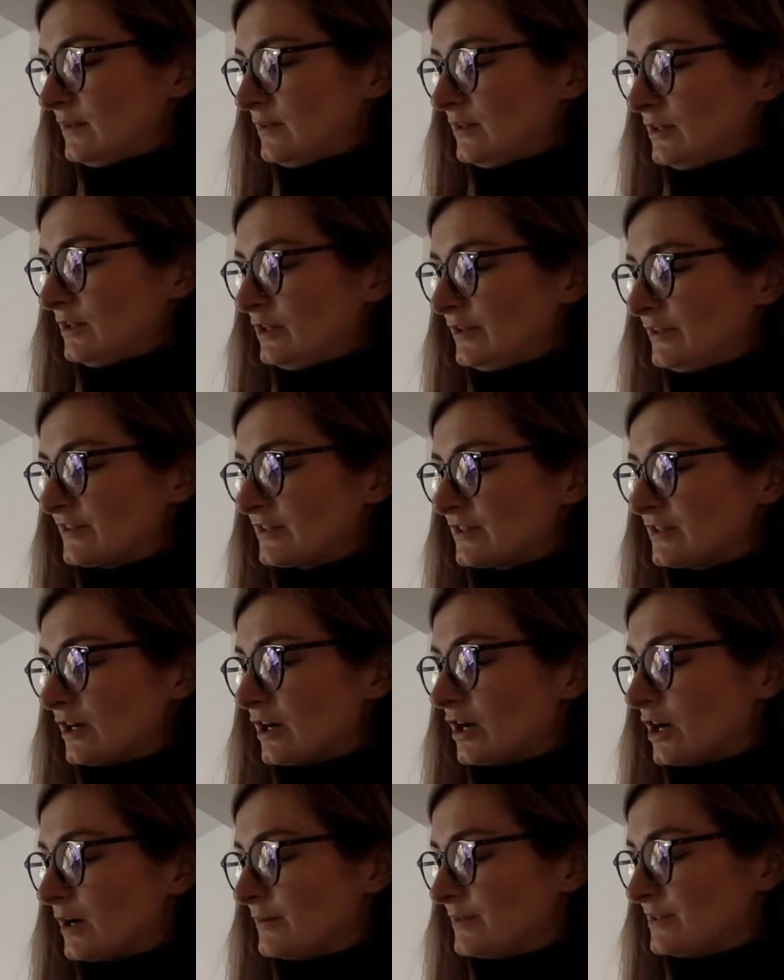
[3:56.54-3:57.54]
Lowest
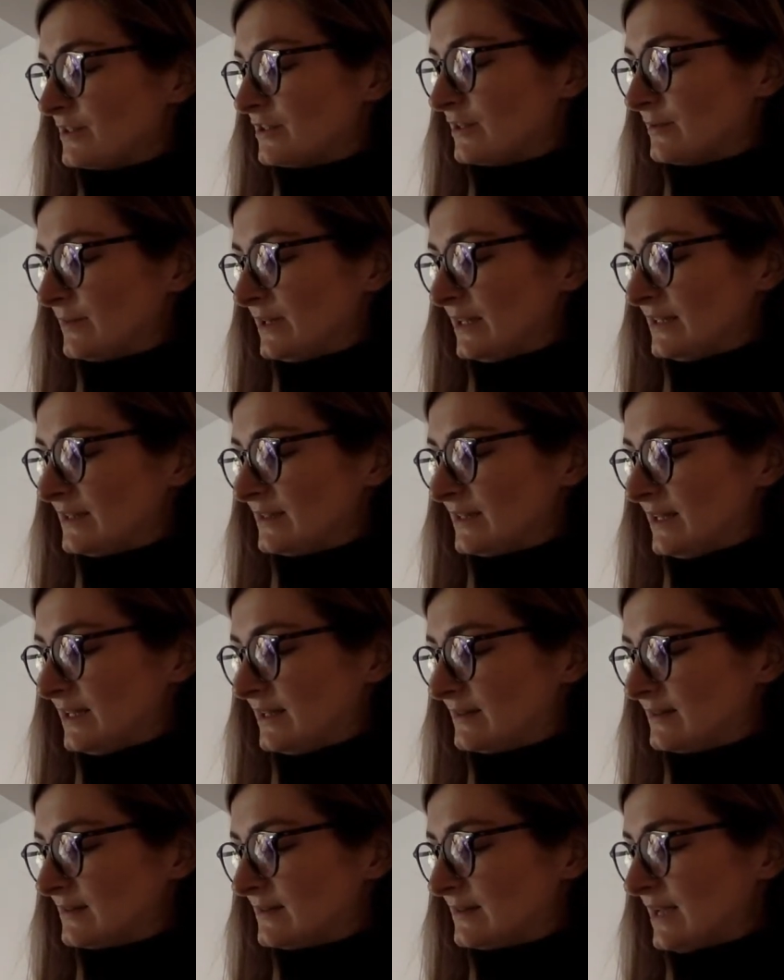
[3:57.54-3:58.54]
common denominator
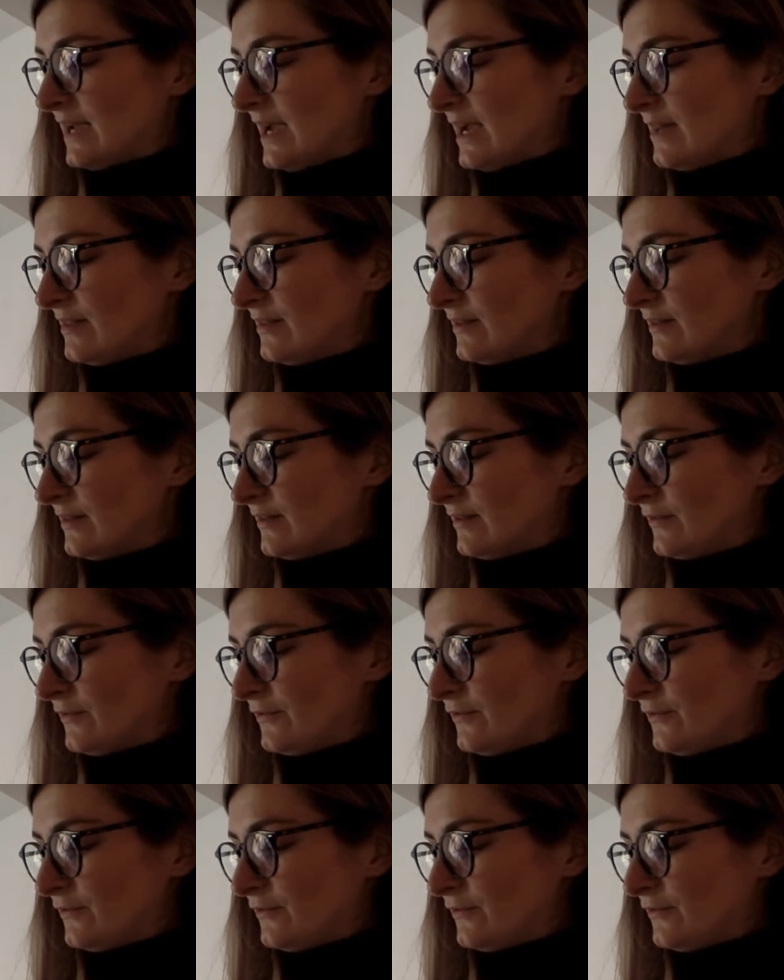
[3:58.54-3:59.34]
is tenths.